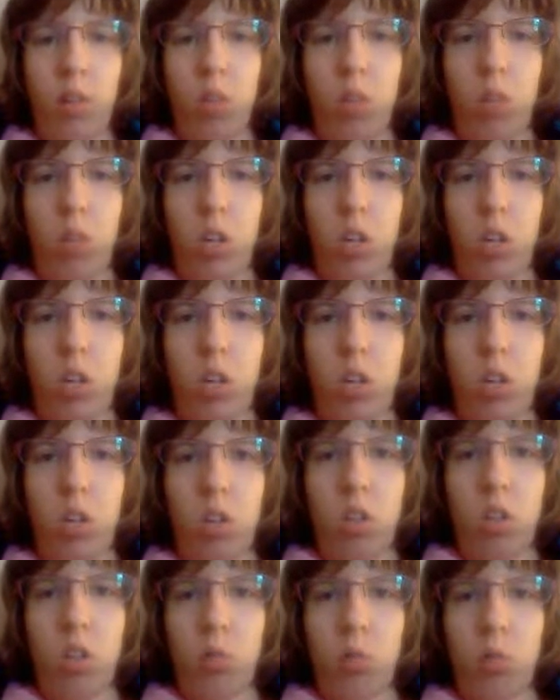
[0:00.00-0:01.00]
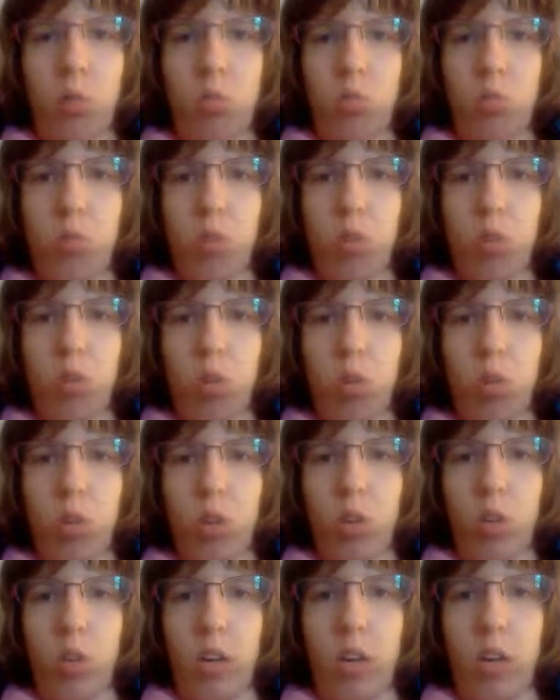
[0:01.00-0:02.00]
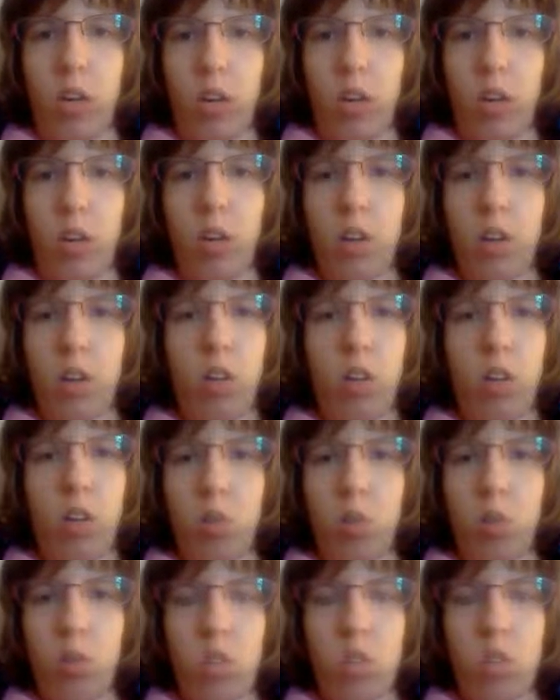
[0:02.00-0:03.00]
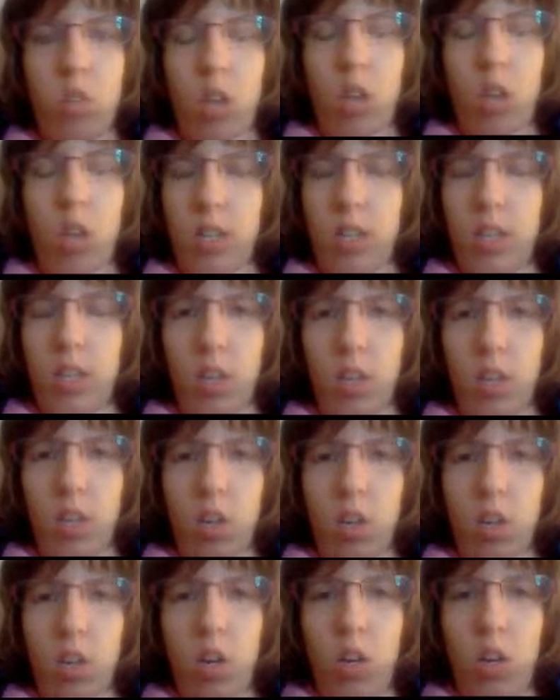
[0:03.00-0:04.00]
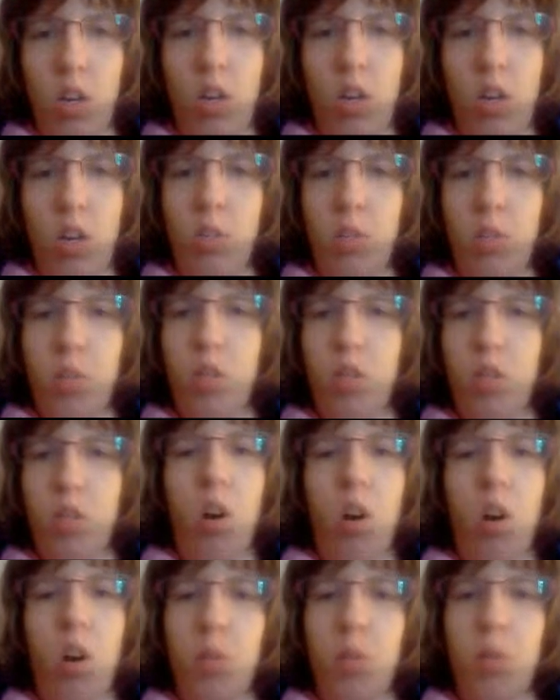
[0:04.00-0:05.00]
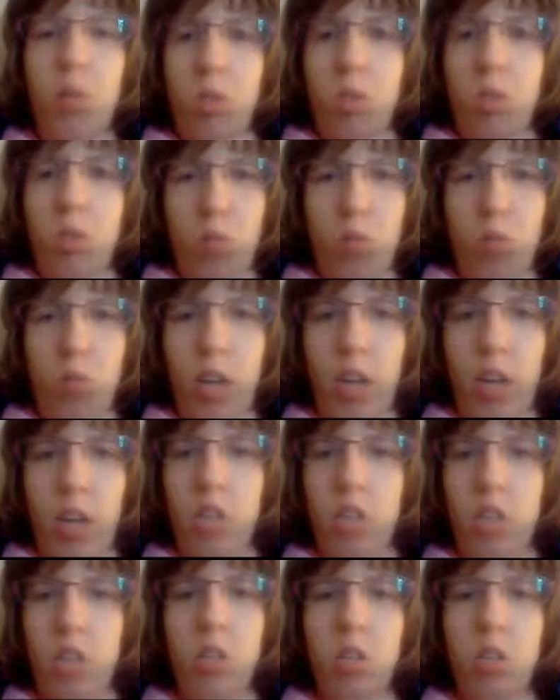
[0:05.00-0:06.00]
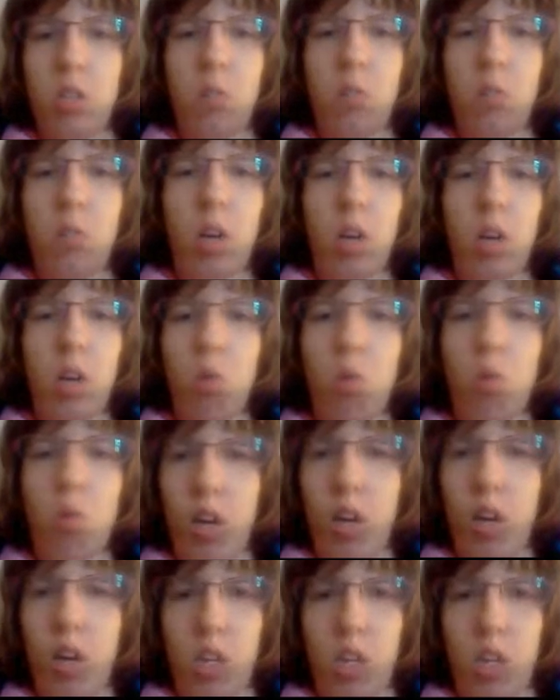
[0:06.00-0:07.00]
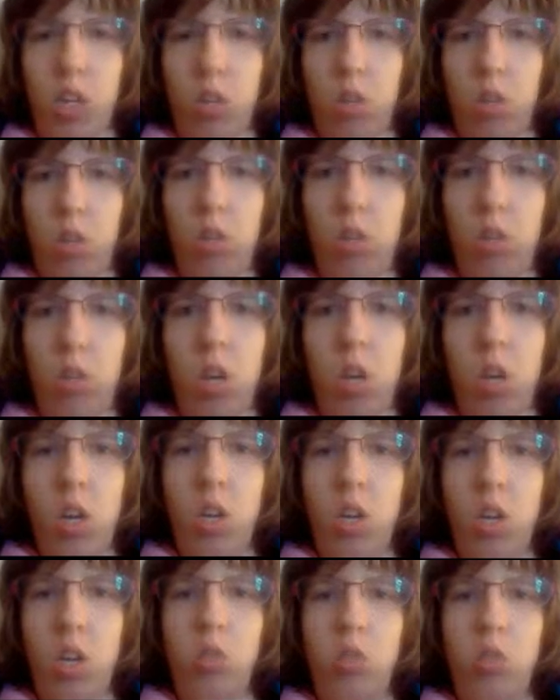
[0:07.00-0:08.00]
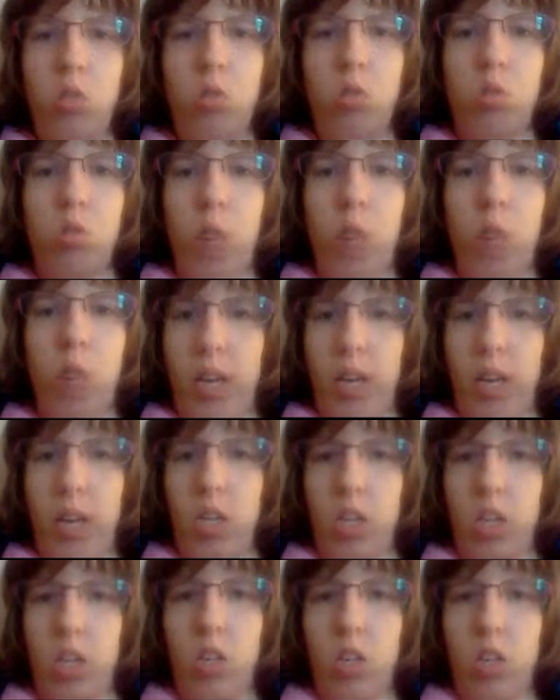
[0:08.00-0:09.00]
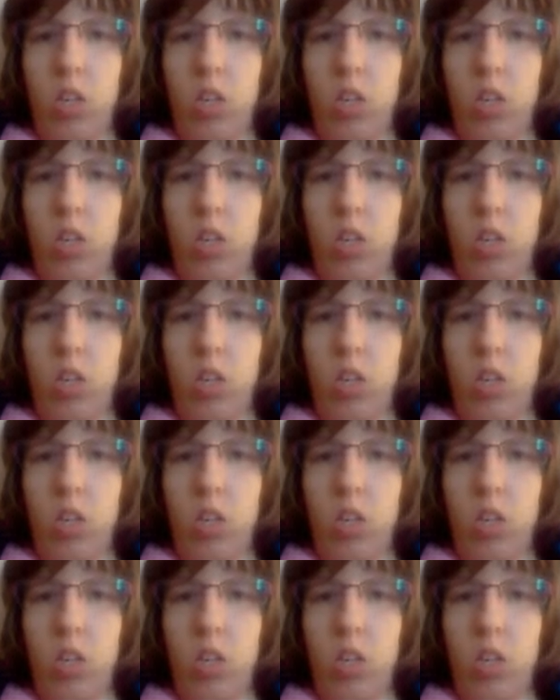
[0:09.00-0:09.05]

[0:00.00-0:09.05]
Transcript: I'm like, no, it's really cold in here. You just can't tell. Because you're always sweating and doesn't matter what you do, you sweat.